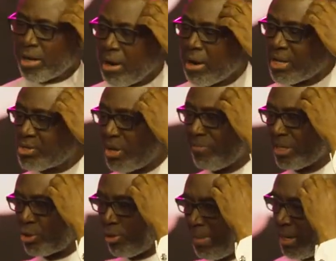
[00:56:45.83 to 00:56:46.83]
that God has
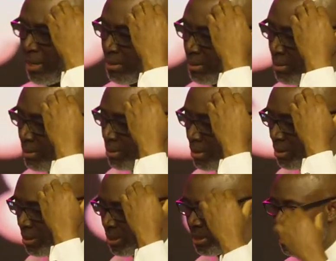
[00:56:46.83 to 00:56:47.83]
given to me,
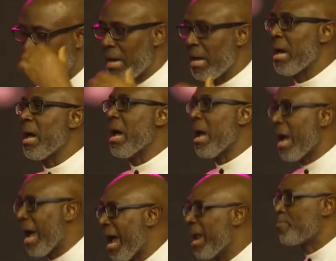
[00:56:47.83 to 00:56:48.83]

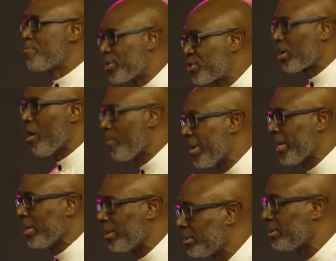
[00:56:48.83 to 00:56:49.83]
help is
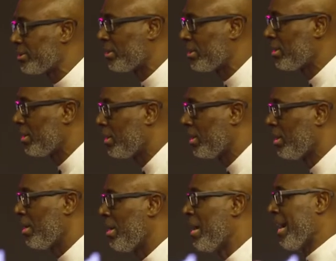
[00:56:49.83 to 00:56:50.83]
coming.
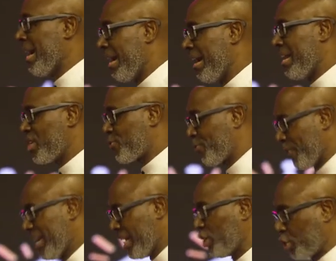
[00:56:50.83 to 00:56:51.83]
It is
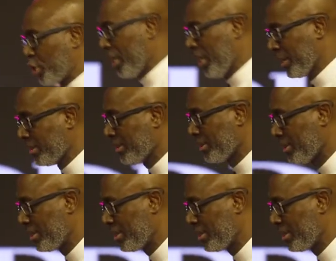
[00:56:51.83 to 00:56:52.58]
finishing.